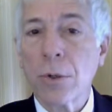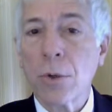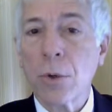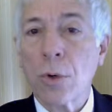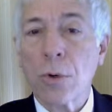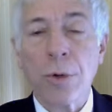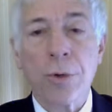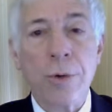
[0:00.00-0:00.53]

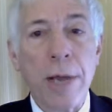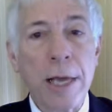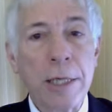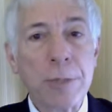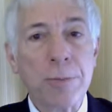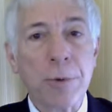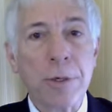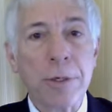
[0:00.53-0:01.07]
or other
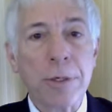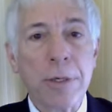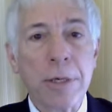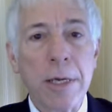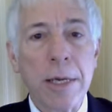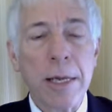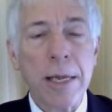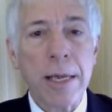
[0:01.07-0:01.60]
expert
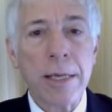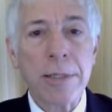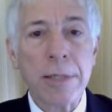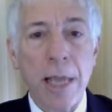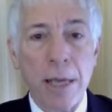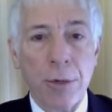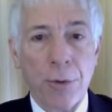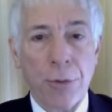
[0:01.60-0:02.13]
is
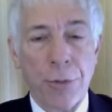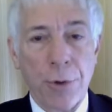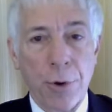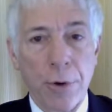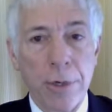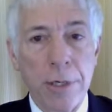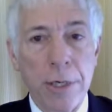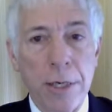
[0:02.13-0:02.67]
an
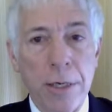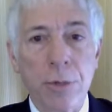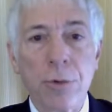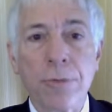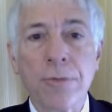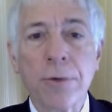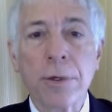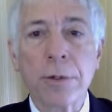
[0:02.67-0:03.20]
authority in your
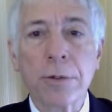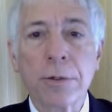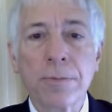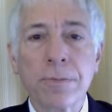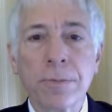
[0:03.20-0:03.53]
field,